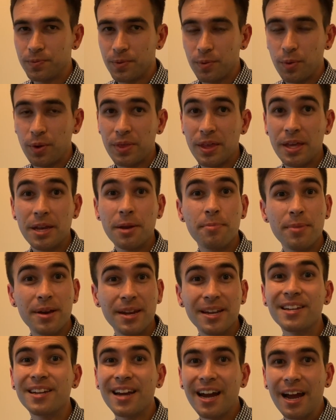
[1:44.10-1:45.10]
Within a
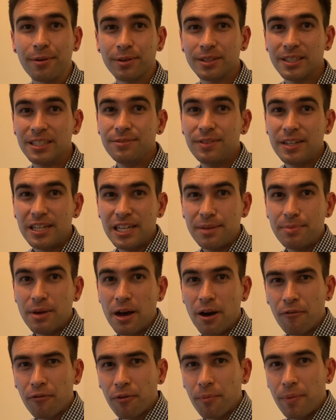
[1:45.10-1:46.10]
minute, I receive an
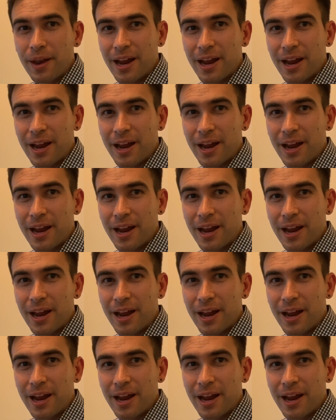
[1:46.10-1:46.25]
email from the